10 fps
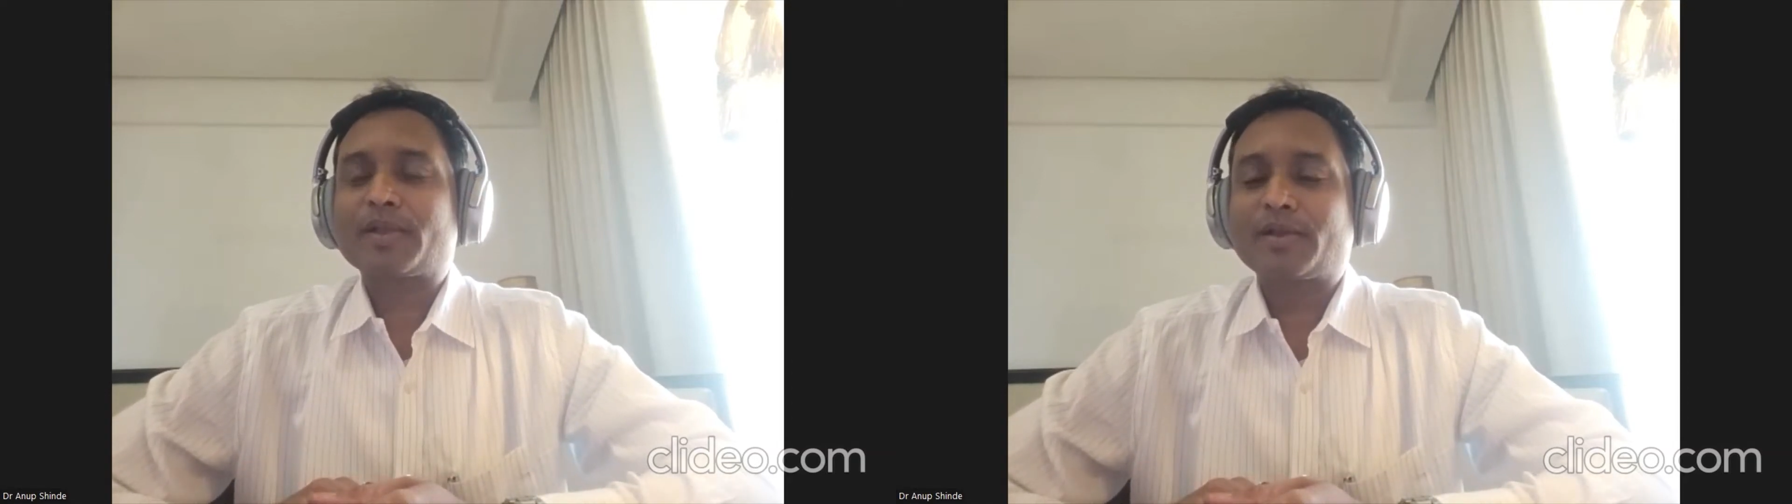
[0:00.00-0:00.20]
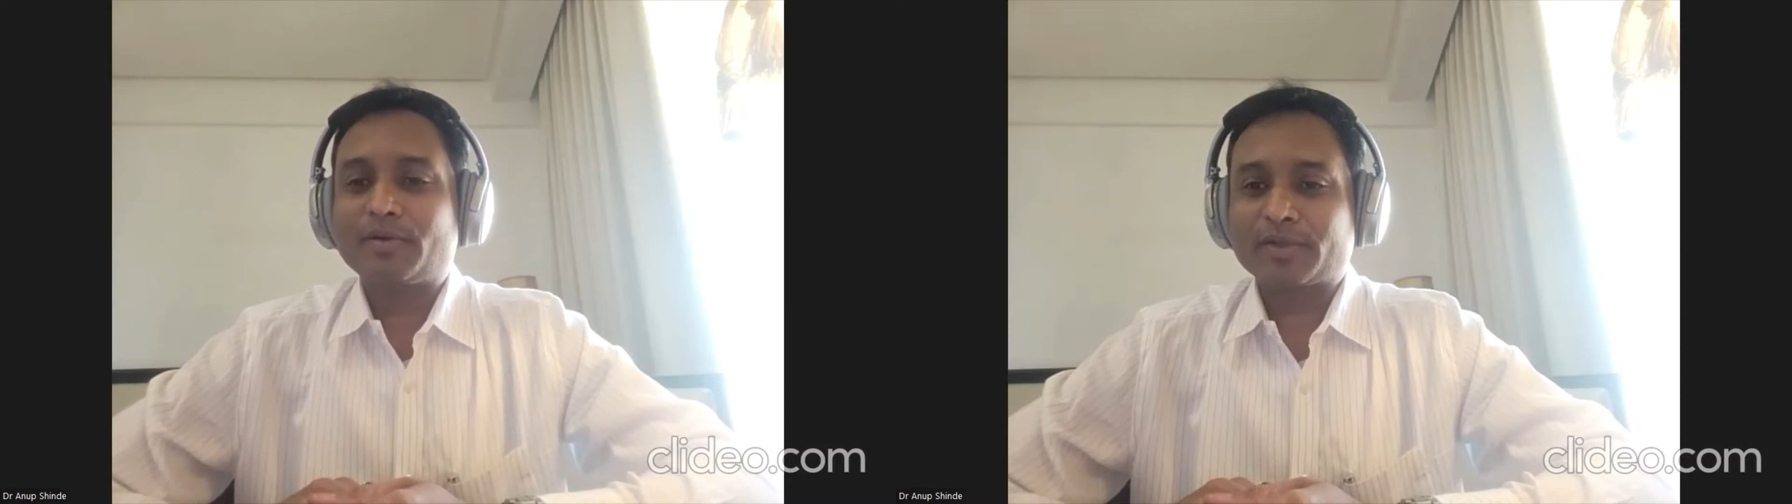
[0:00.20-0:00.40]

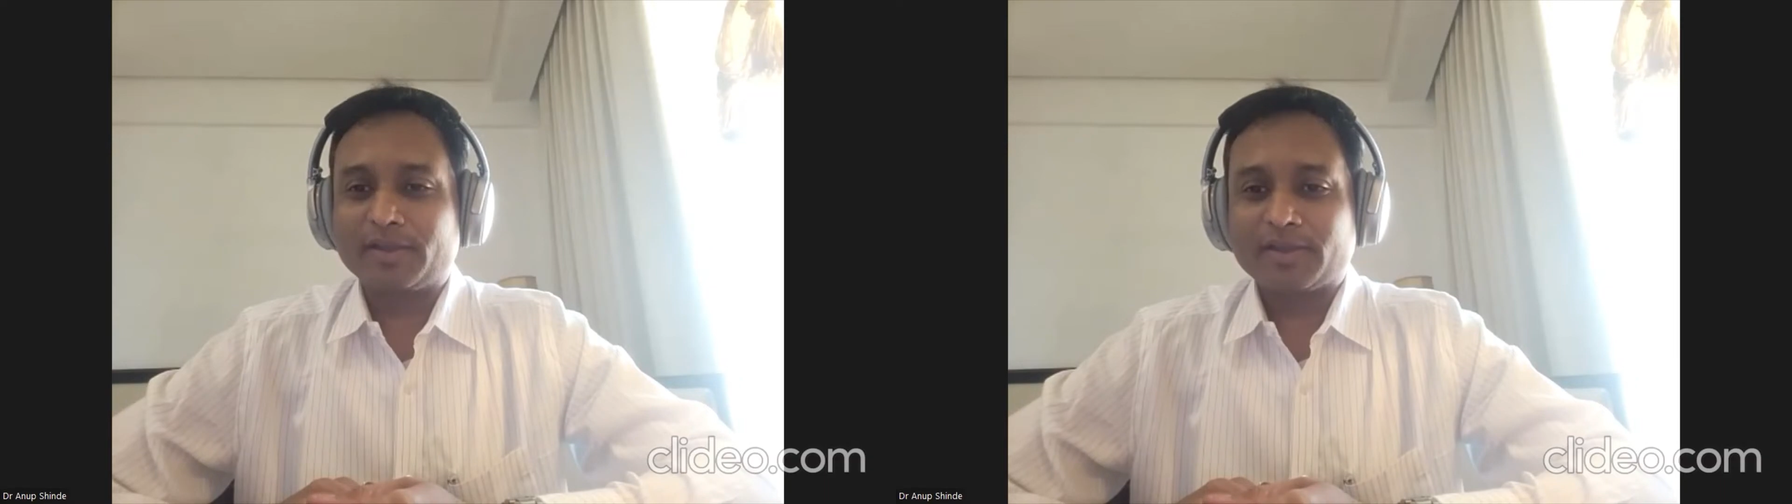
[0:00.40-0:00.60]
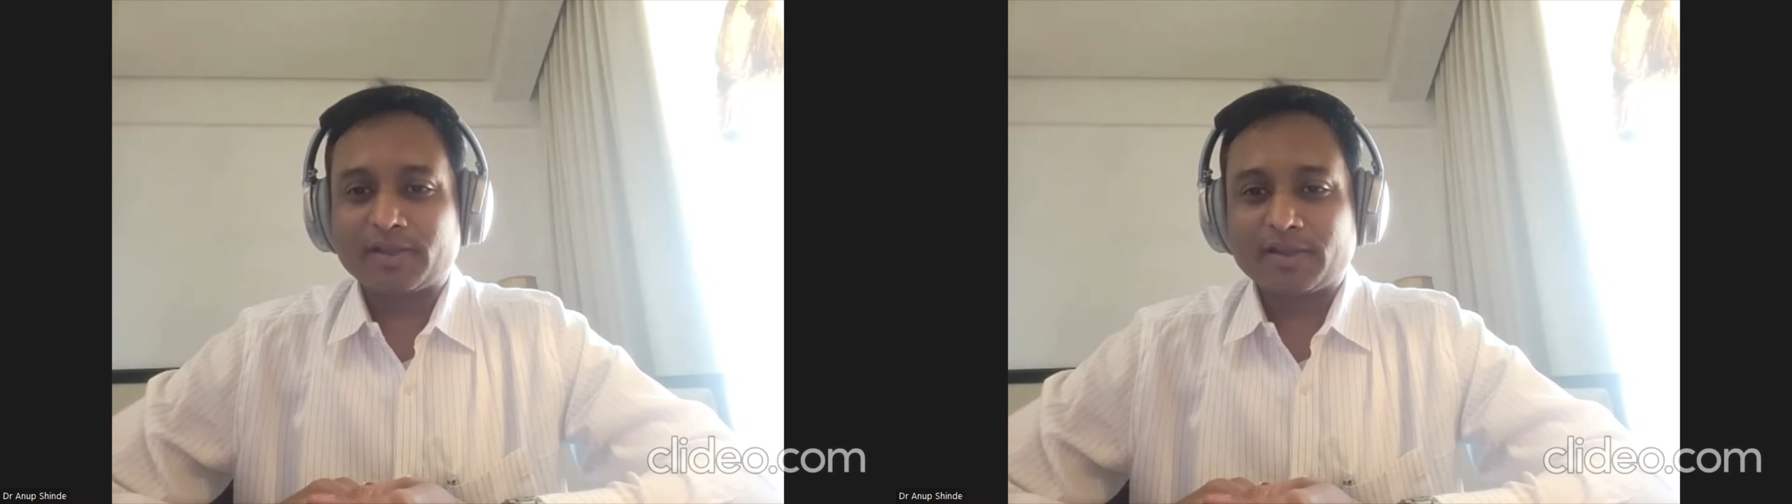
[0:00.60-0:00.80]
okay.